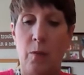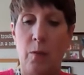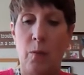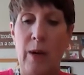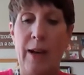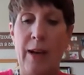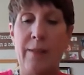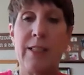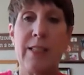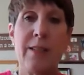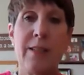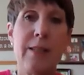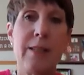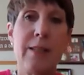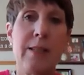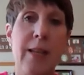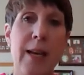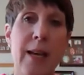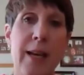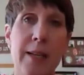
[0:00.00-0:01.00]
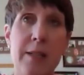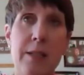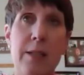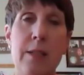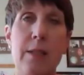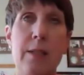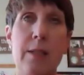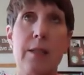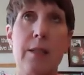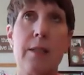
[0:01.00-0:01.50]
we have a set
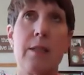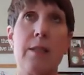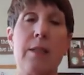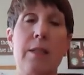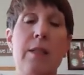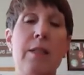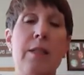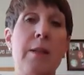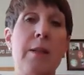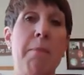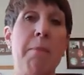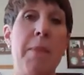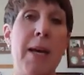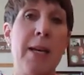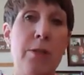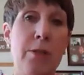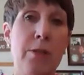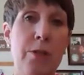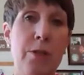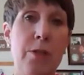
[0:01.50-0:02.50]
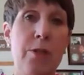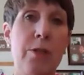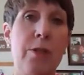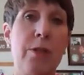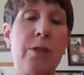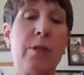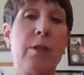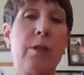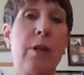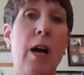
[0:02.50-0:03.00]

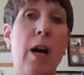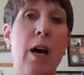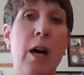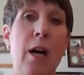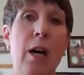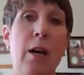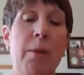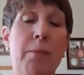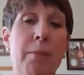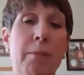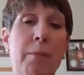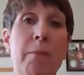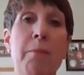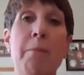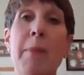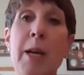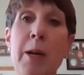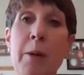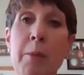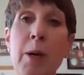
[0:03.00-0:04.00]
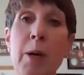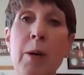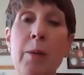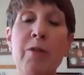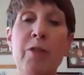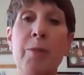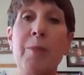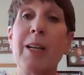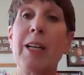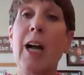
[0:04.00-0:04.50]
semester um, minimum
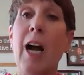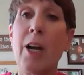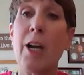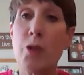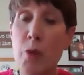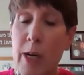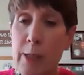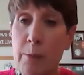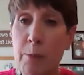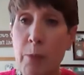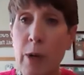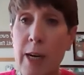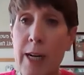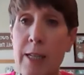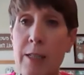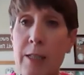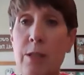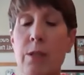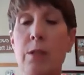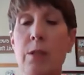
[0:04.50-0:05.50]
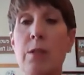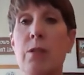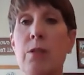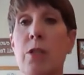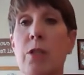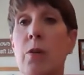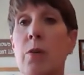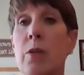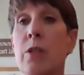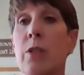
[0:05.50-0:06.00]
from a contract price.
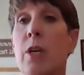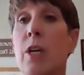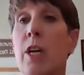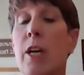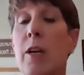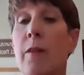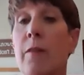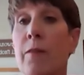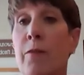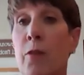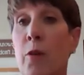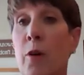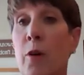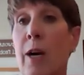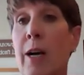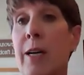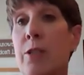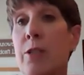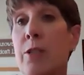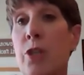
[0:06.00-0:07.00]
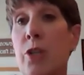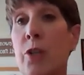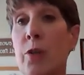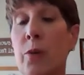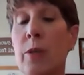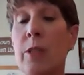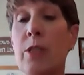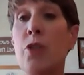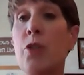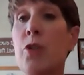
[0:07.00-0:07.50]
So it, for us, you
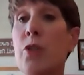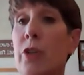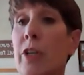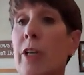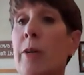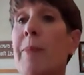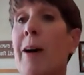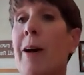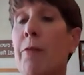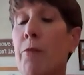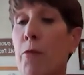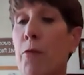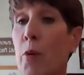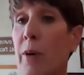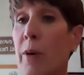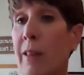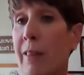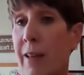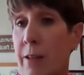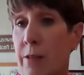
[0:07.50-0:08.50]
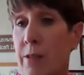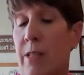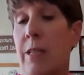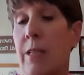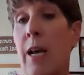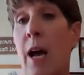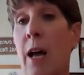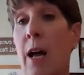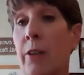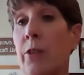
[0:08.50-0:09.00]
know, it's usually about
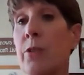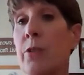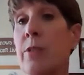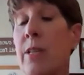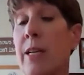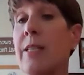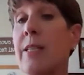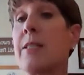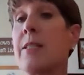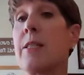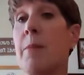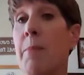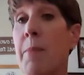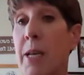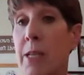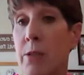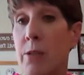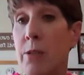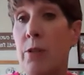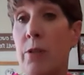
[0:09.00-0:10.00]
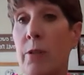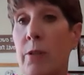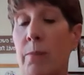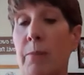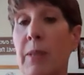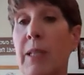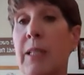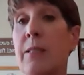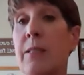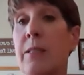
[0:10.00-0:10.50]
$40,000 a semester
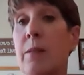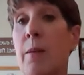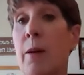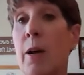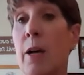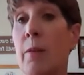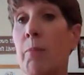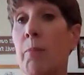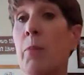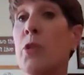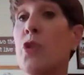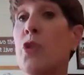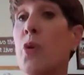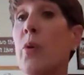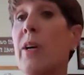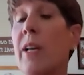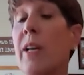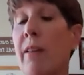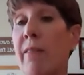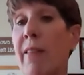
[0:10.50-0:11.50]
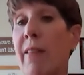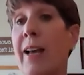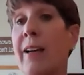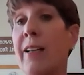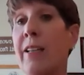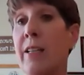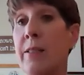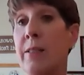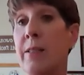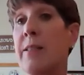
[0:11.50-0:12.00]
because a majority of that
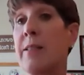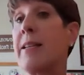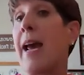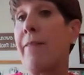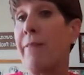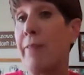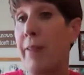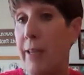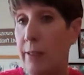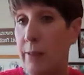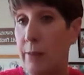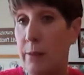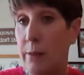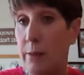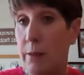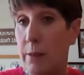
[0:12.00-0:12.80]
is staffing,